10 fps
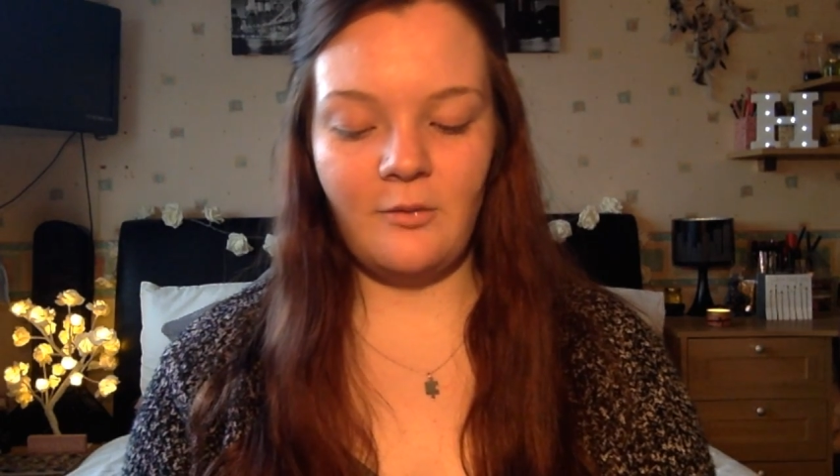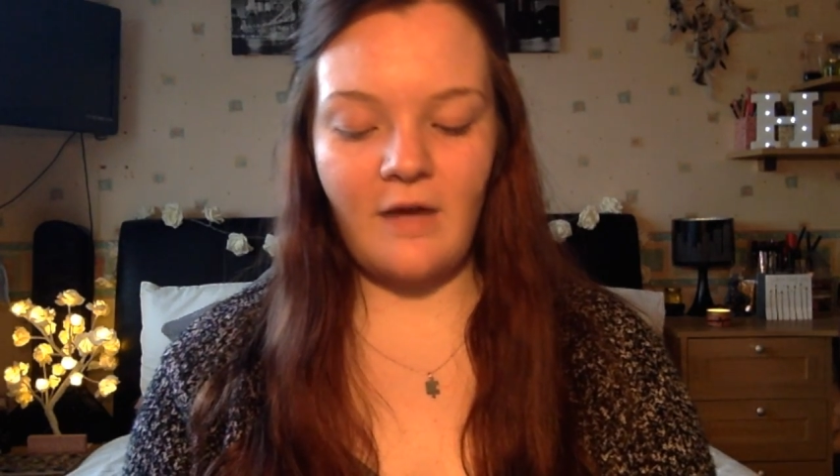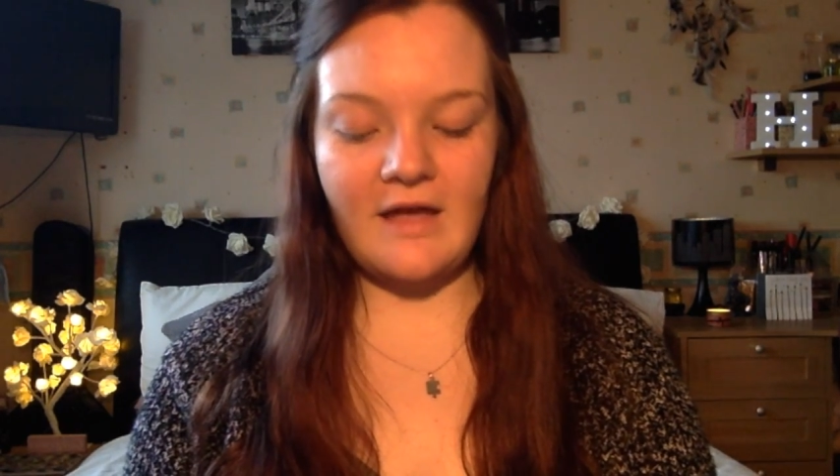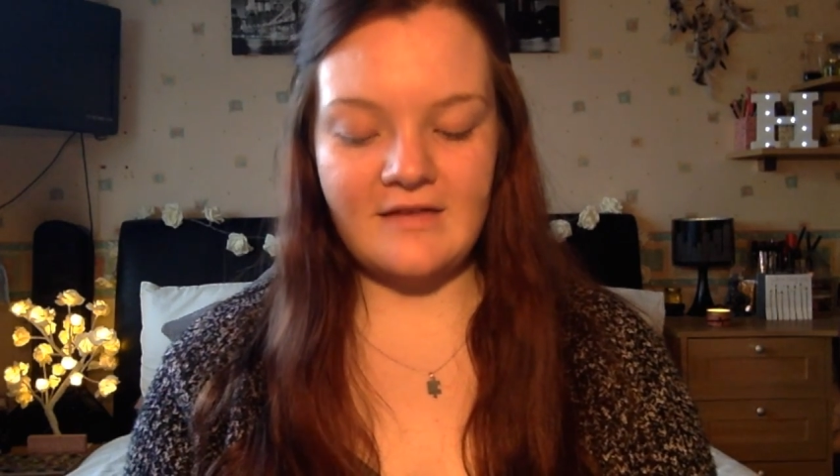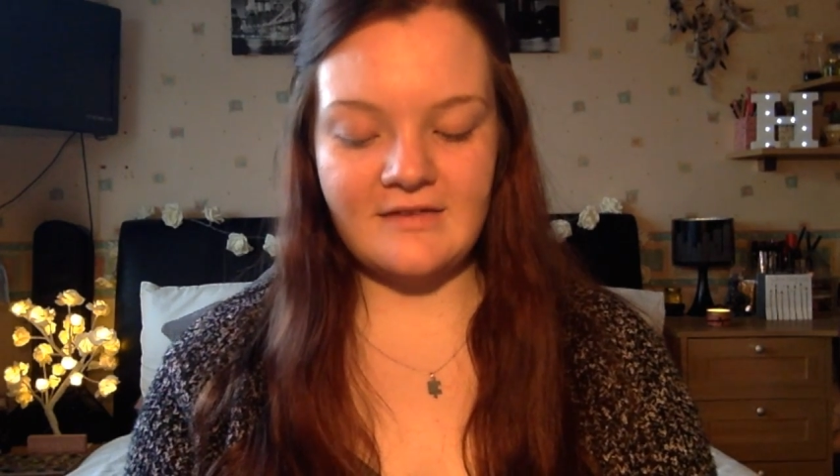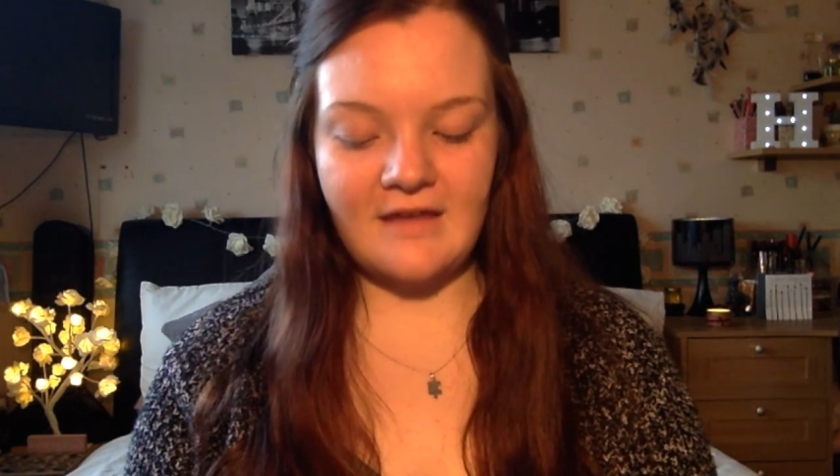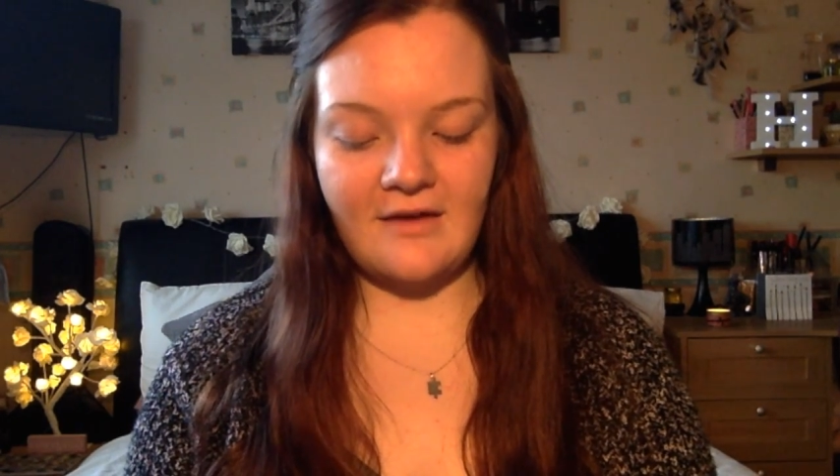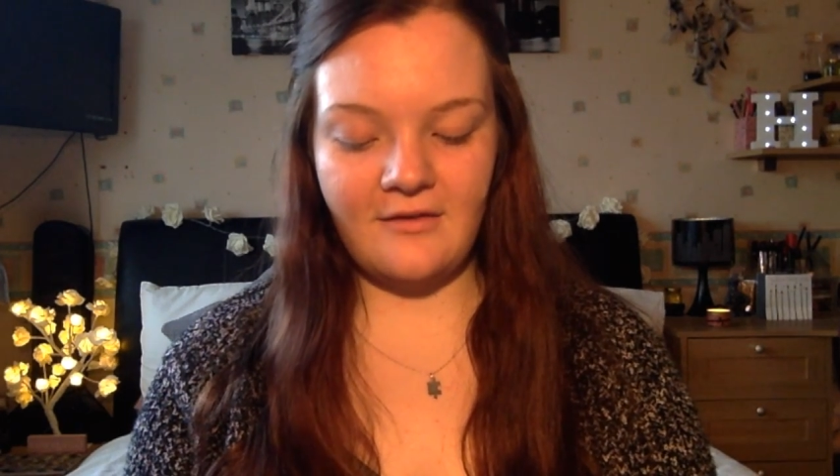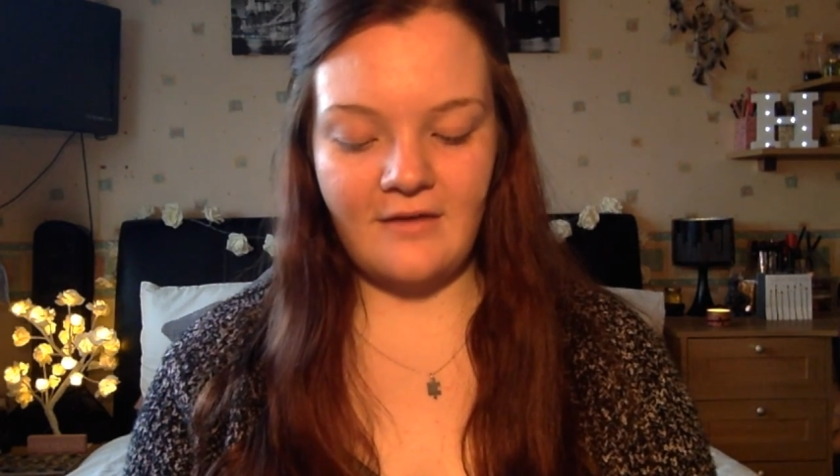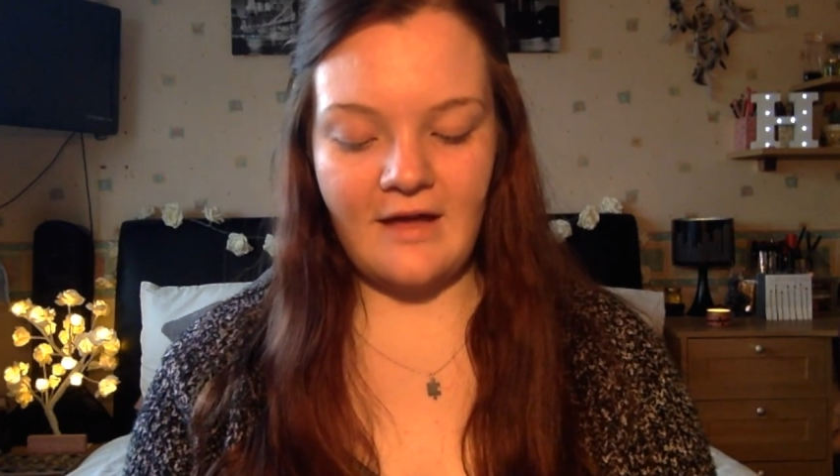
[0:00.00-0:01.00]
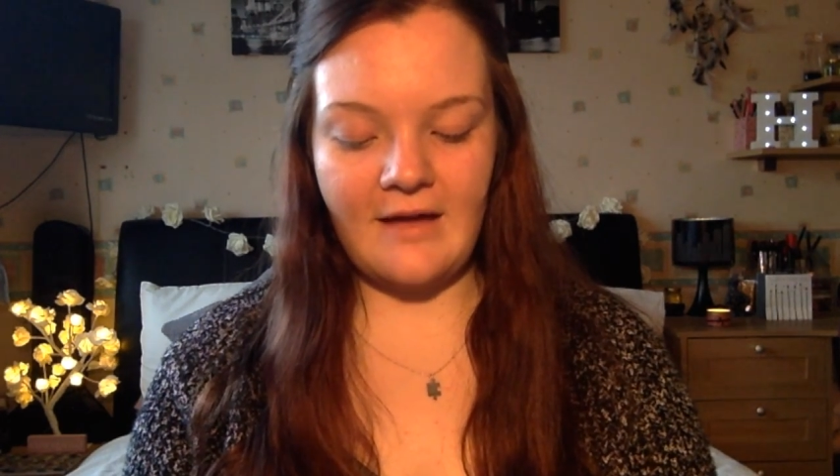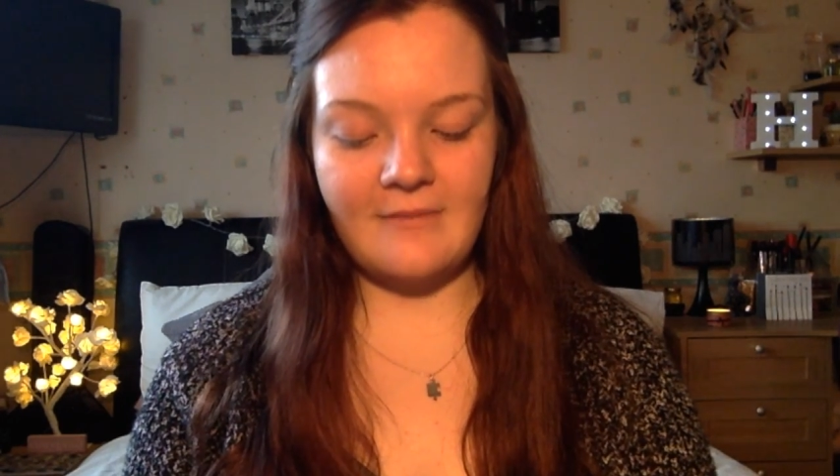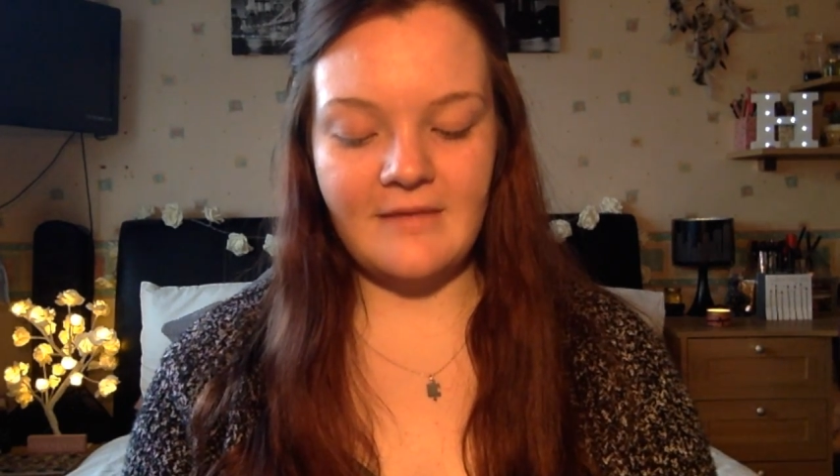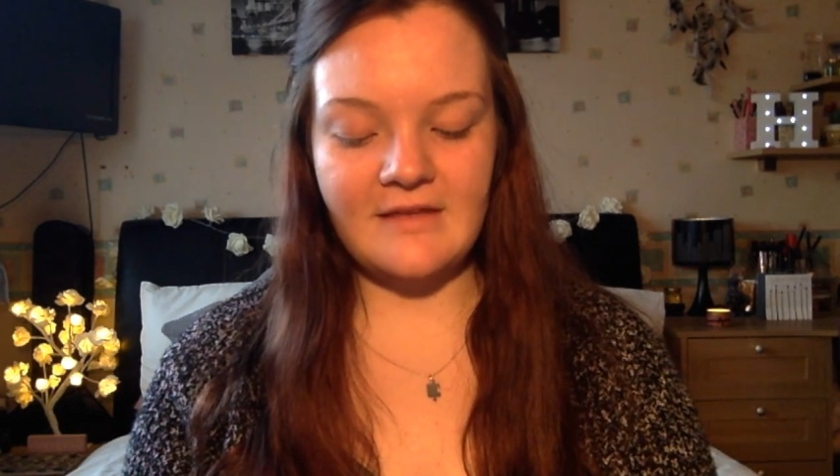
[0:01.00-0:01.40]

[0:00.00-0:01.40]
YSL